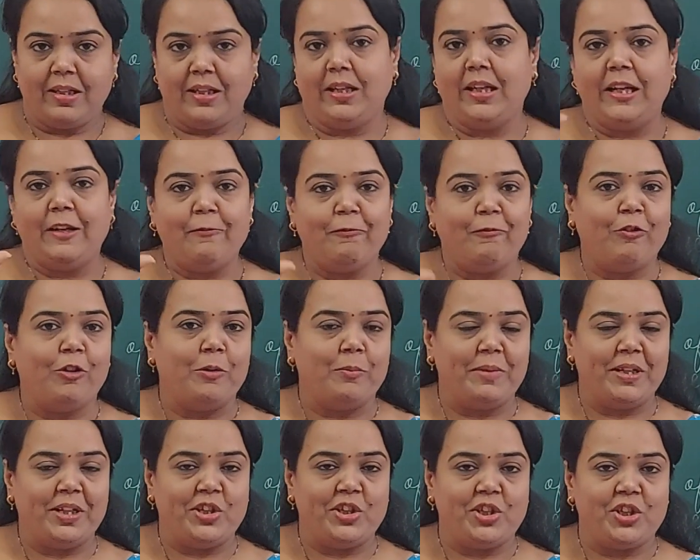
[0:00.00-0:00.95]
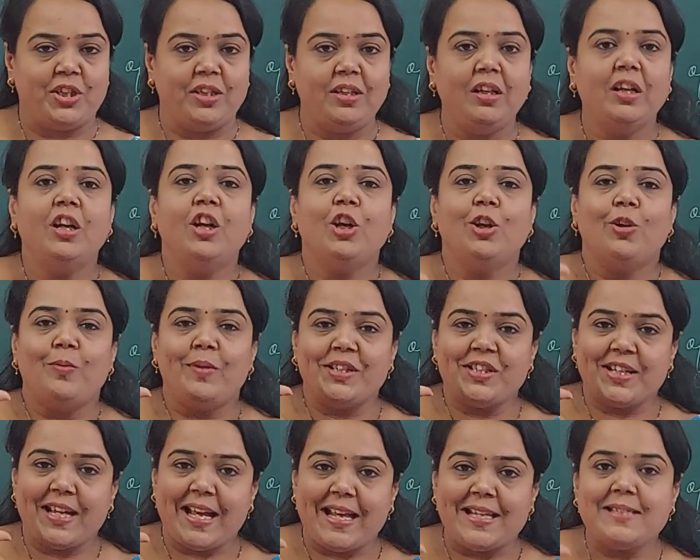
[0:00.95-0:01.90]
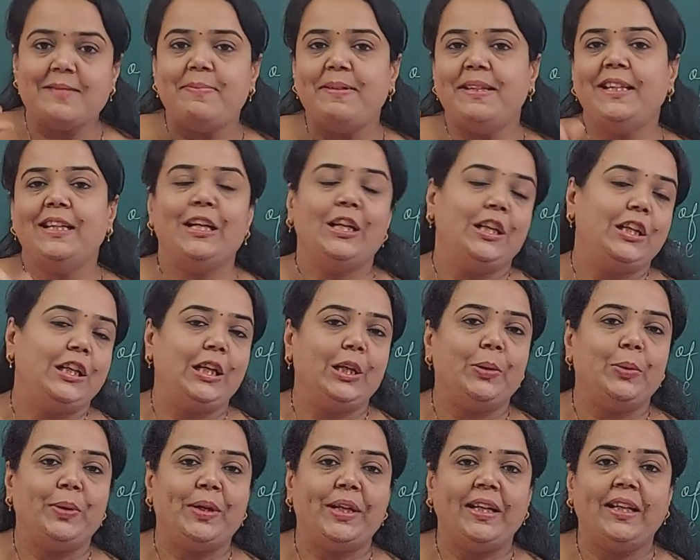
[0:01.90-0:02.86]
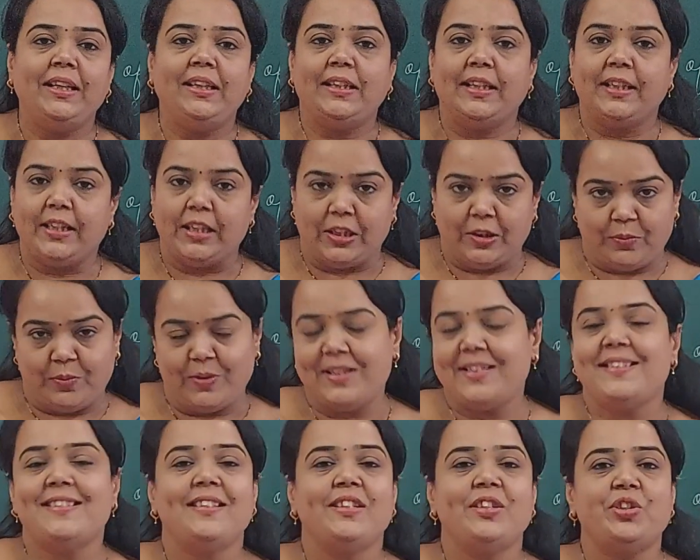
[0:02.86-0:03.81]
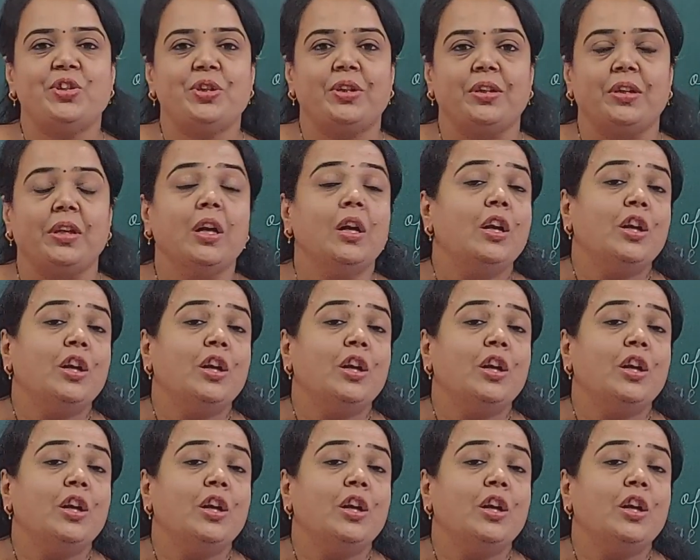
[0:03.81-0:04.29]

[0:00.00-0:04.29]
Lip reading: information which has been included in the conversation.